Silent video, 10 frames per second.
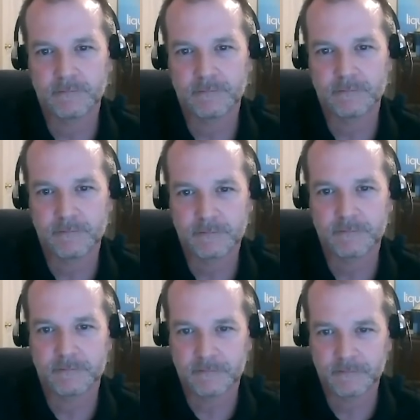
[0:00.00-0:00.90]

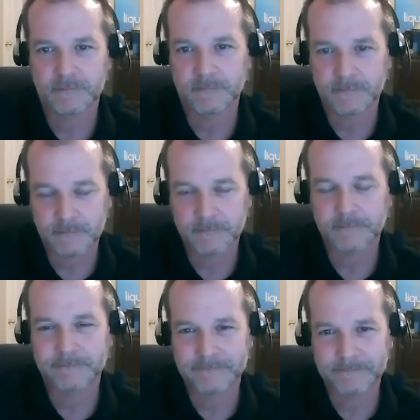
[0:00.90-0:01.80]

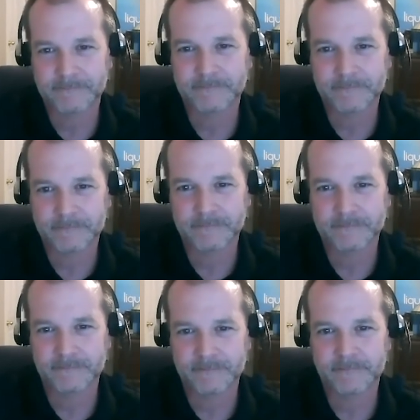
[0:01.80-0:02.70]

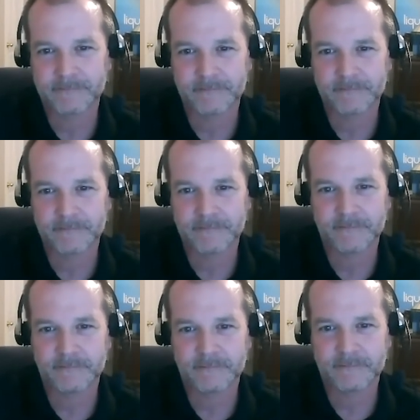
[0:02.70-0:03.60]

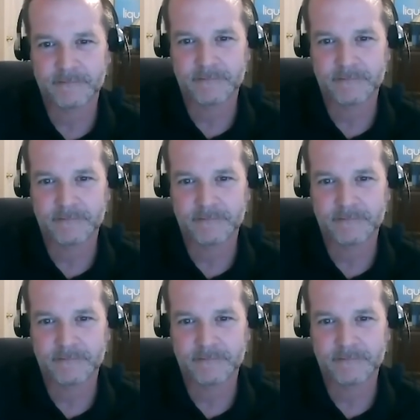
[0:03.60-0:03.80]
(silent)